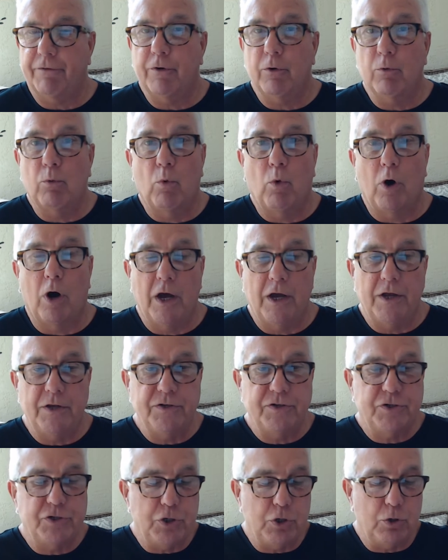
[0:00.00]
different
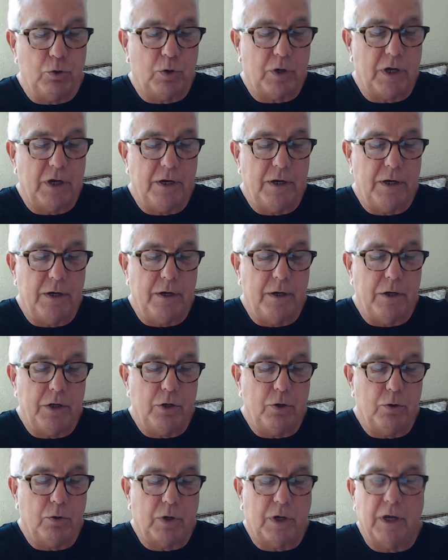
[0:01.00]
ones. You can
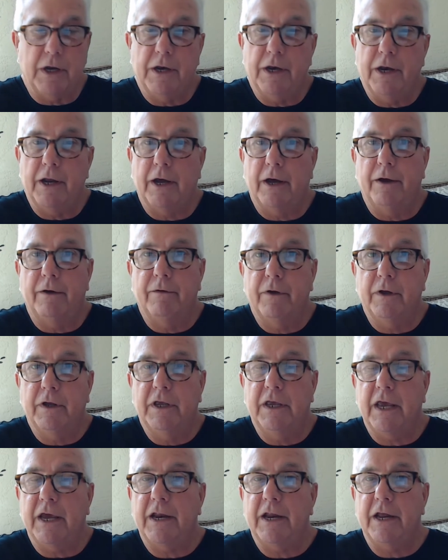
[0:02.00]

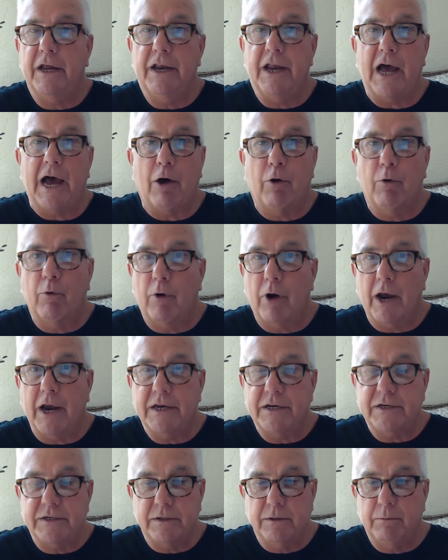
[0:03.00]
get an
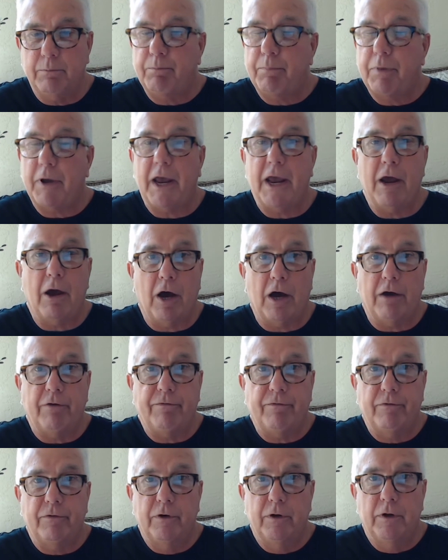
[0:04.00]
outright
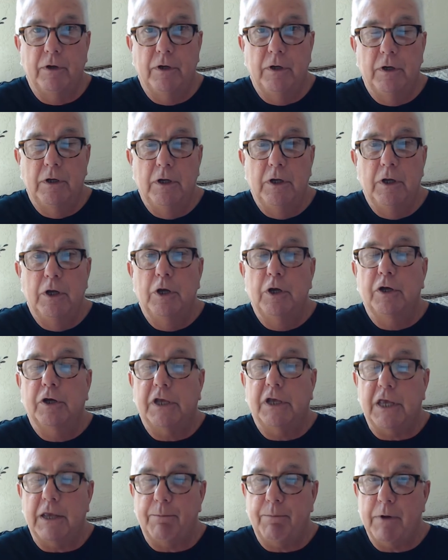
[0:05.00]
payoff.
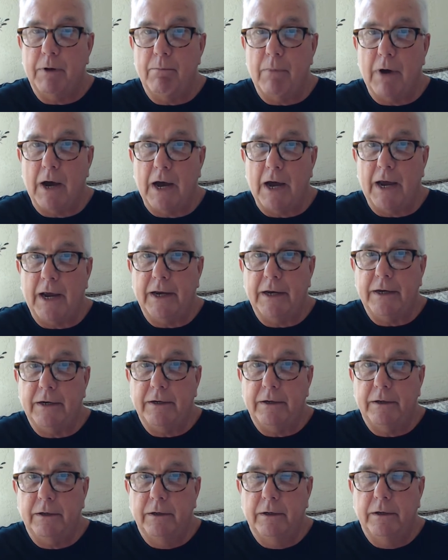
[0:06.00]
Keep in
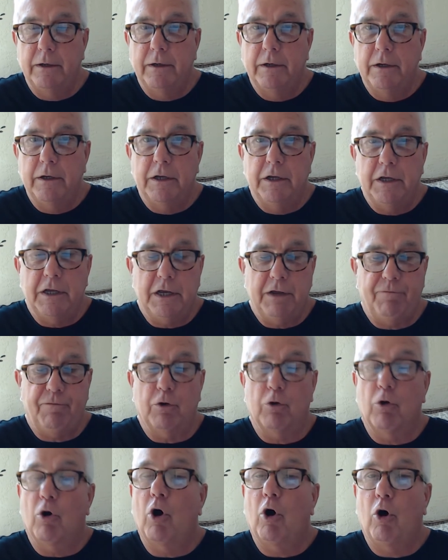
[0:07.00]
mind,
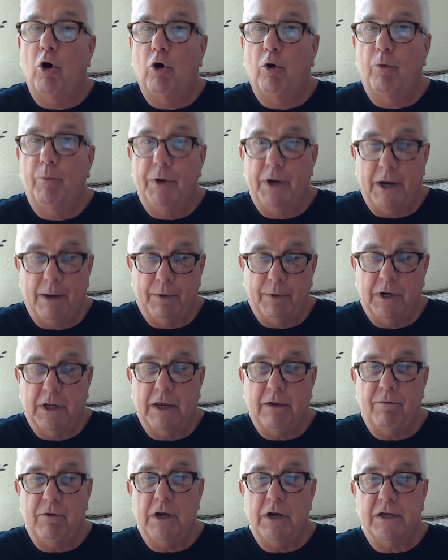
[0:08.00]
if your home, and I'm going to
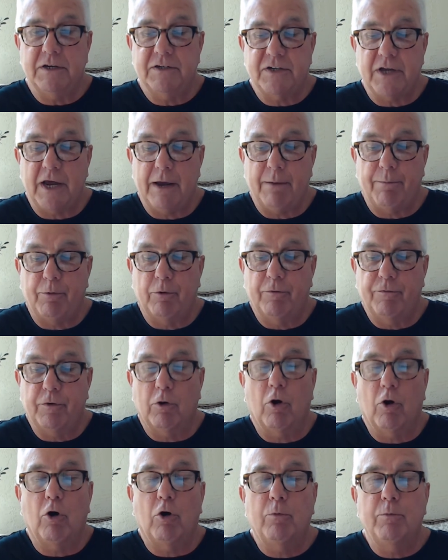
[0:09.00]
give you an example, if
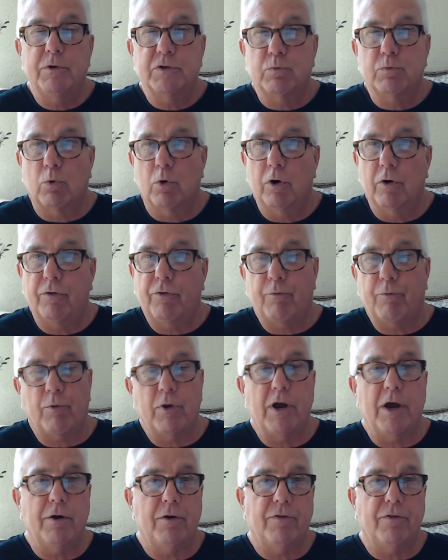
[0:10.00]
your home is worth
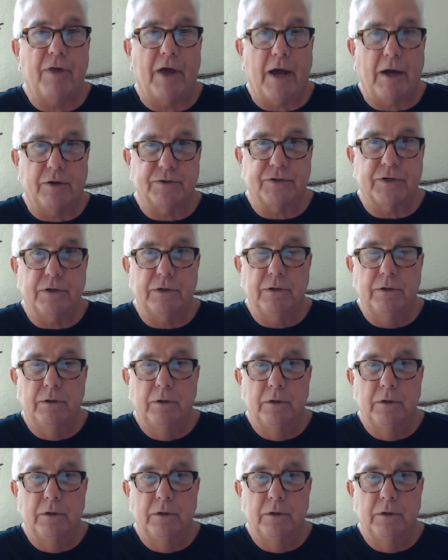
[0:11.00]
300,000,